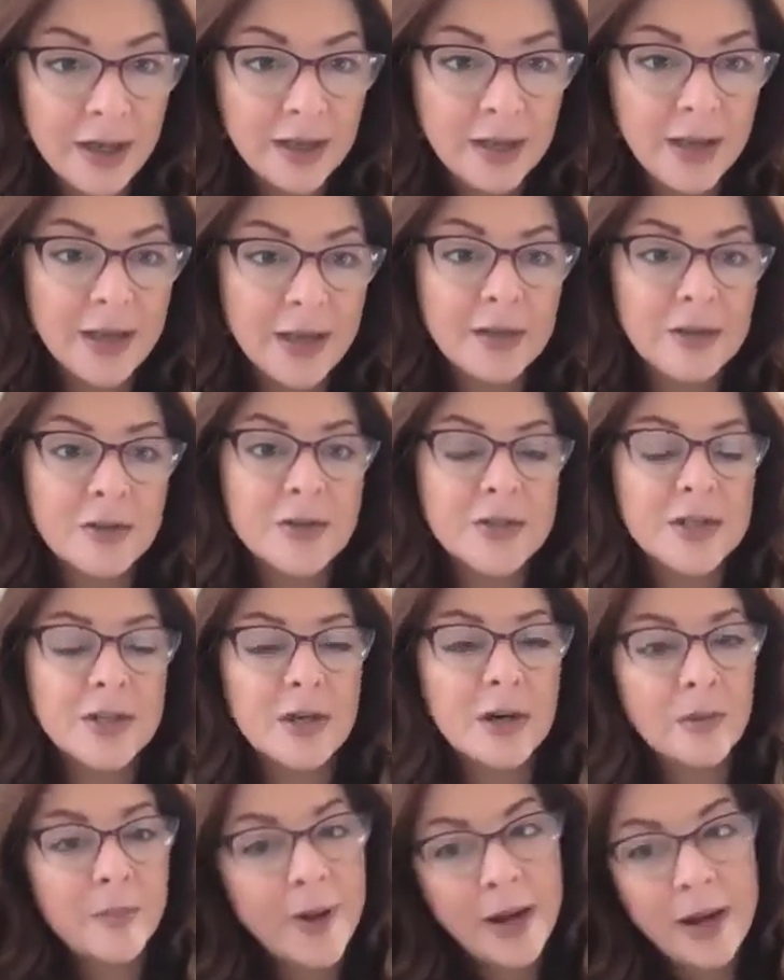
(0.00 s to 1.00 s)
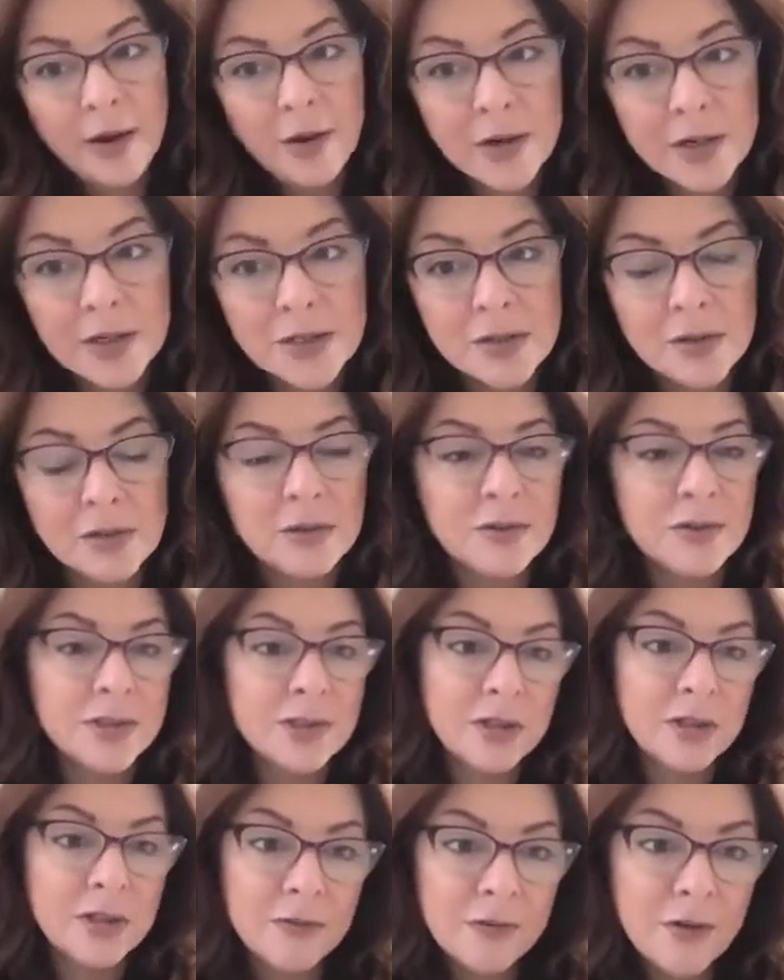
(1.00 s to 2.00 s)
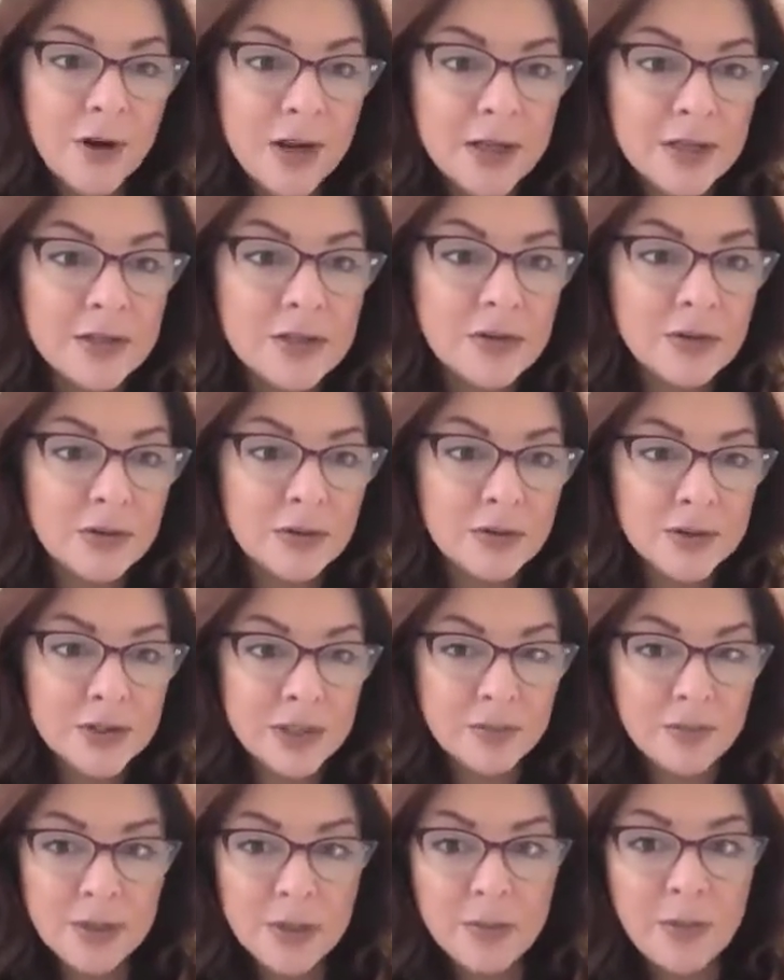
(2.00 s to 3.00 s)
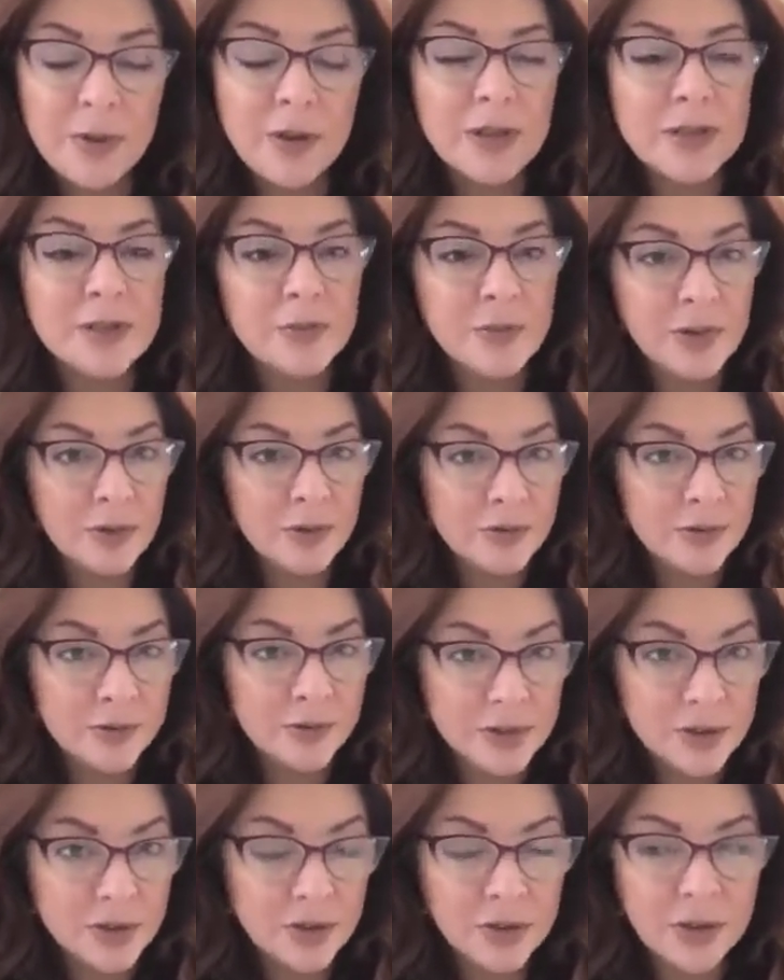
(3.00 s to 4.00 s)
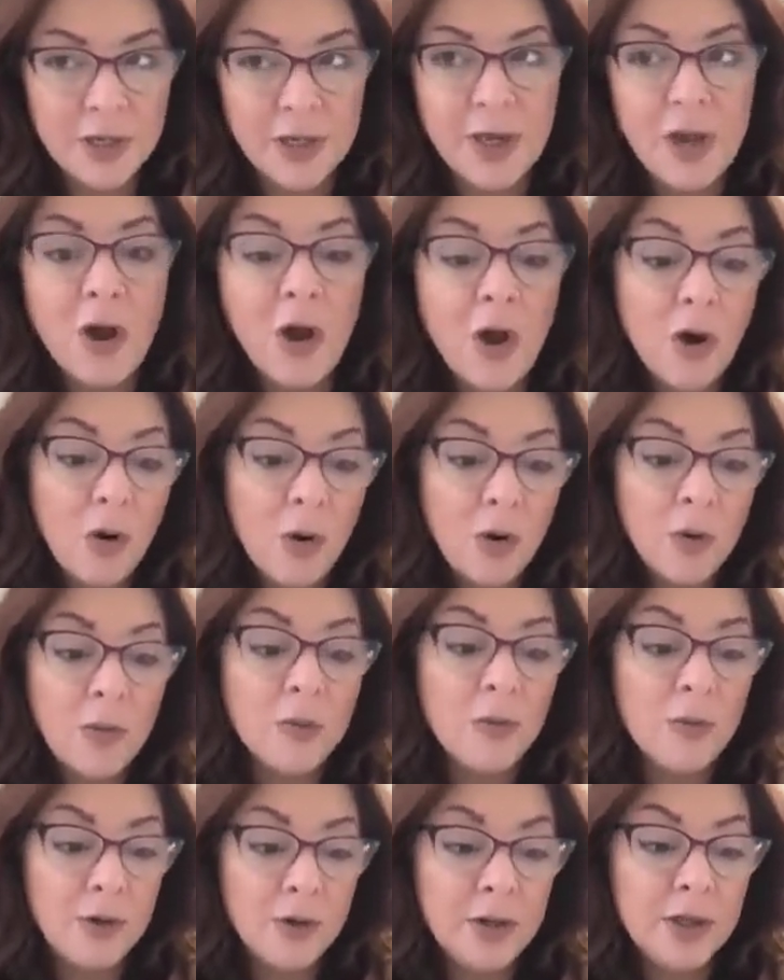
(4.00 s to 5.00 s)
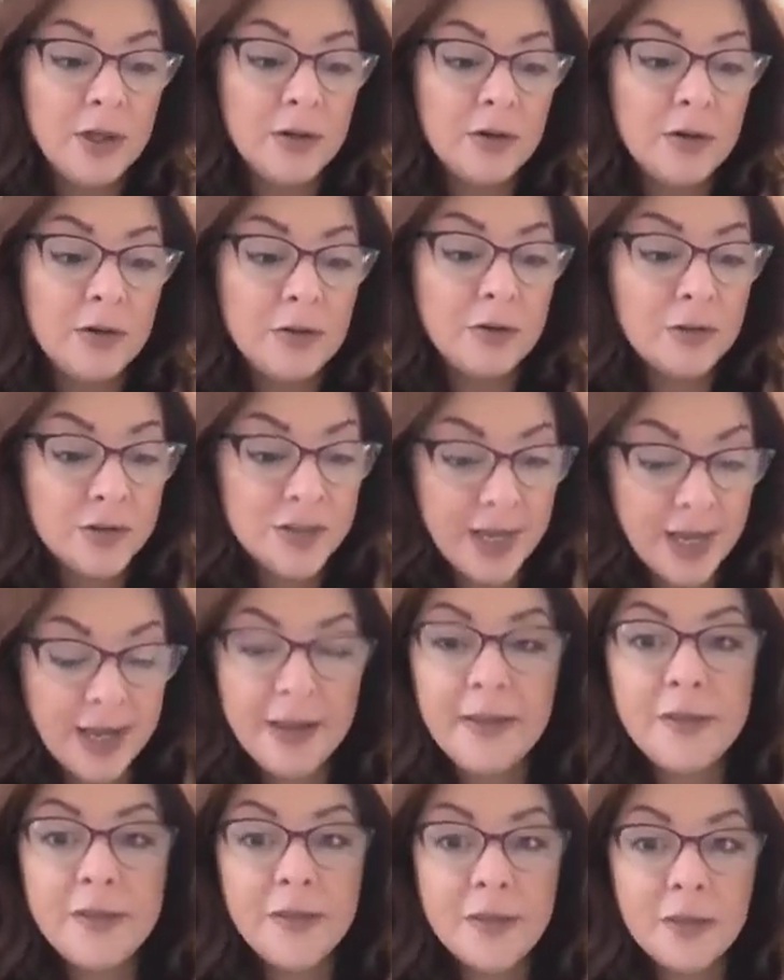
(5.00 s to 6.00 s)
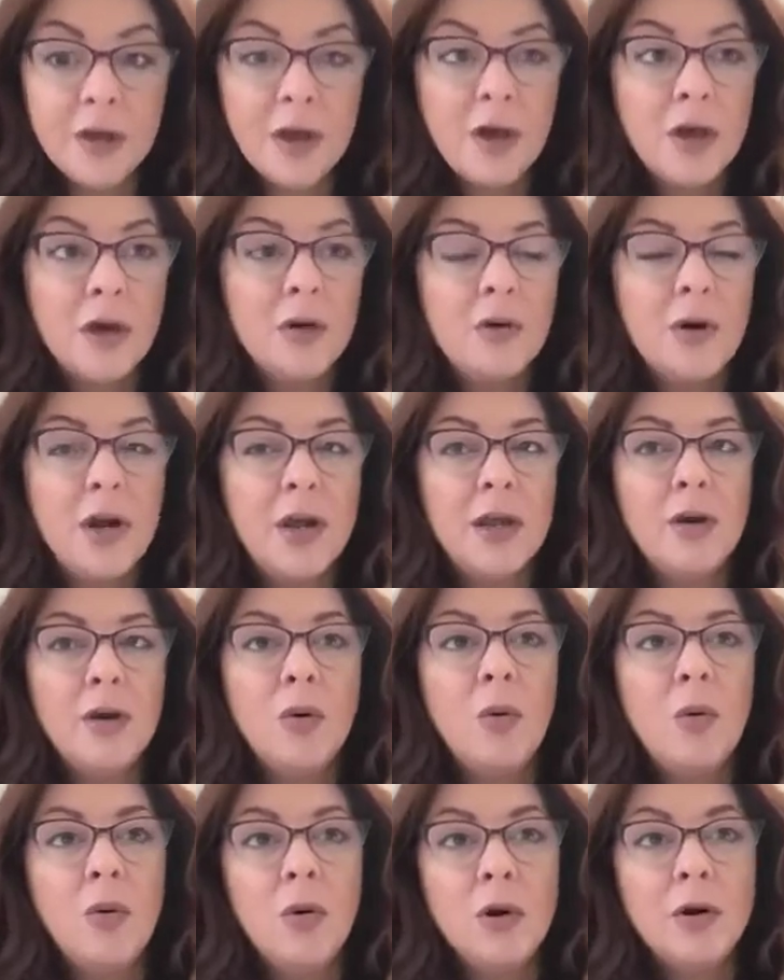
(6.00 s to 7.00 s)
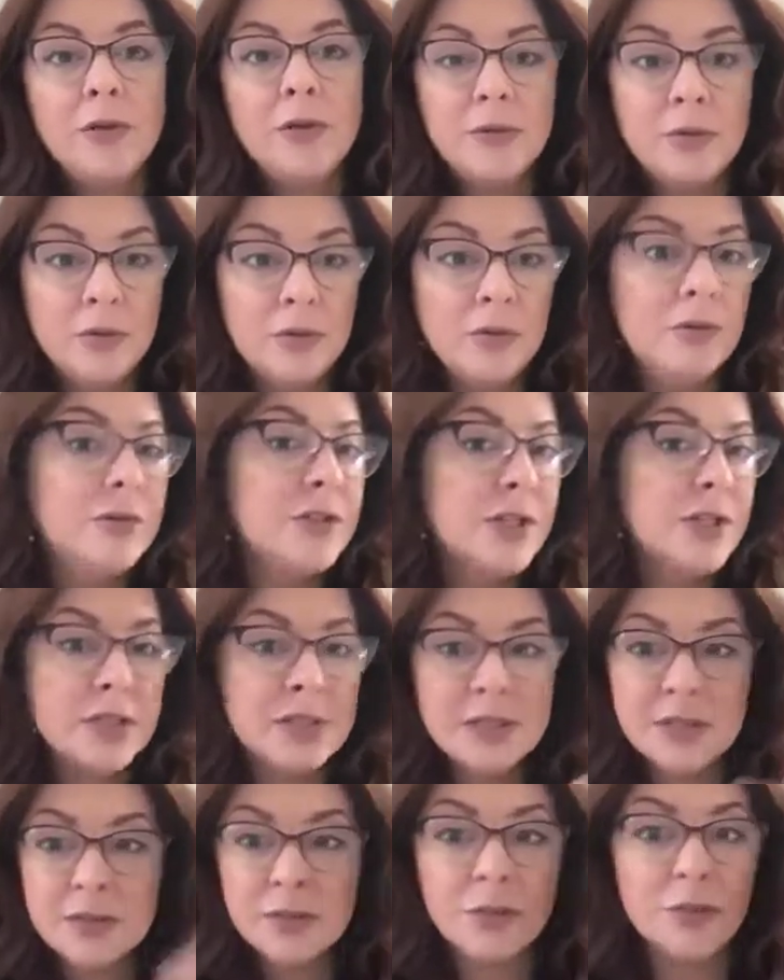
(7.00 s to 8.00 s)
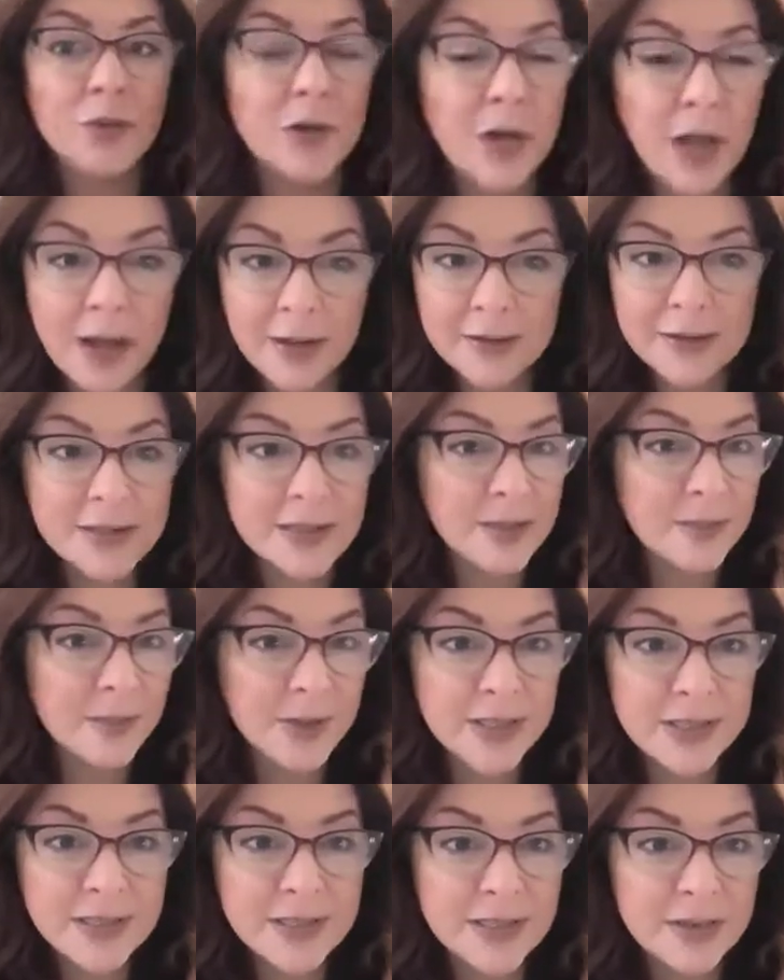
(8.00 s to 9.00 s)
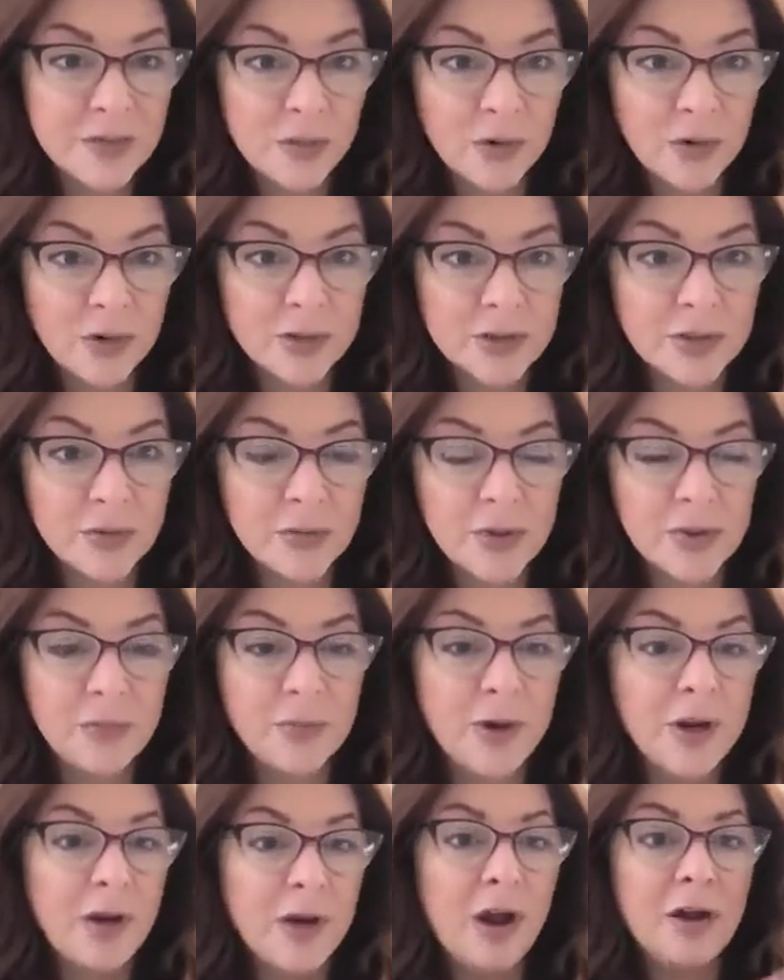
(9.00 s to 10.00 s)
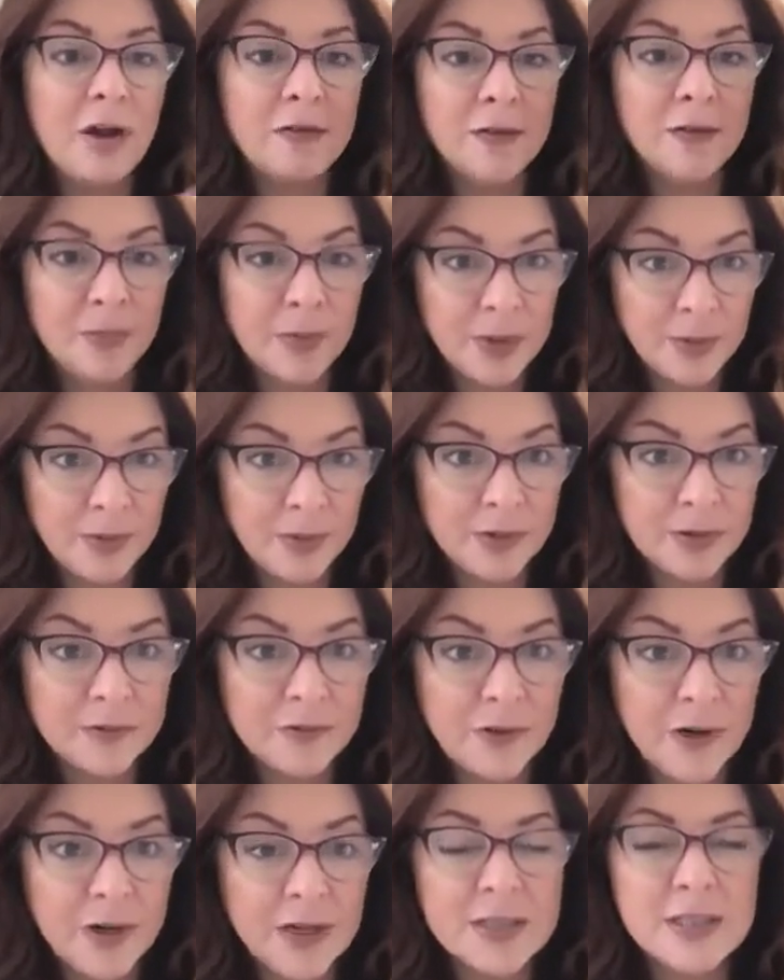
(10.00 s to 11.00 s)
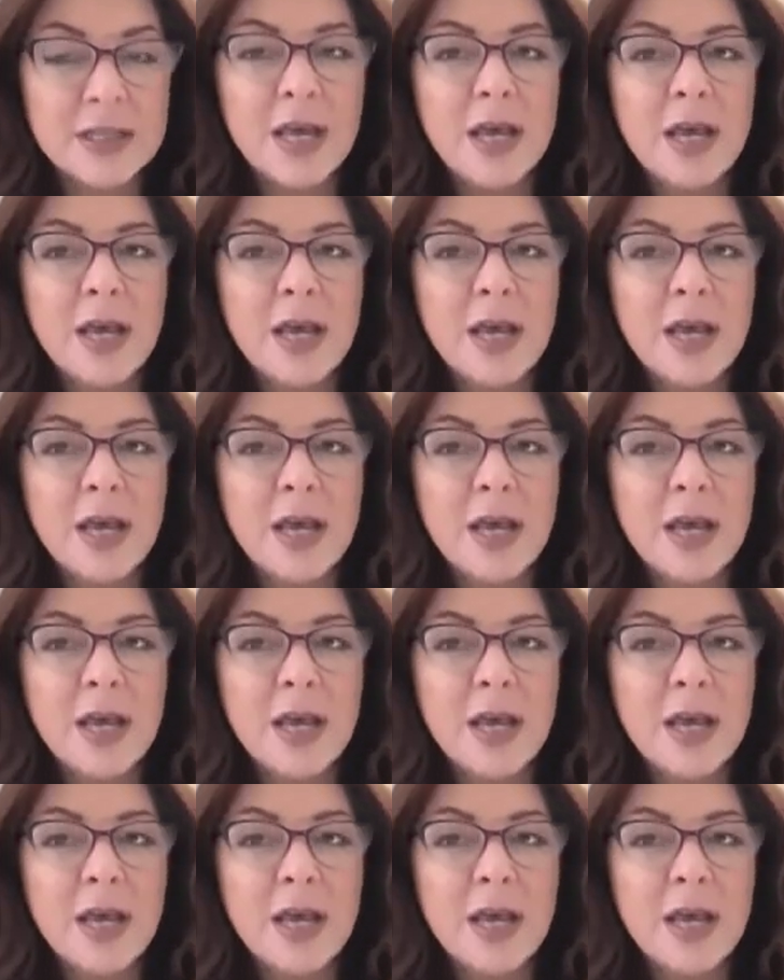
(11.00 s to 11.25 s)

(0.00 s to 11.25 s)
Like losing our parents or losing our friends or losing people as we go through this journey, either through death, right? Or through just we're not in the same place anymore. And so we break off with people and friends.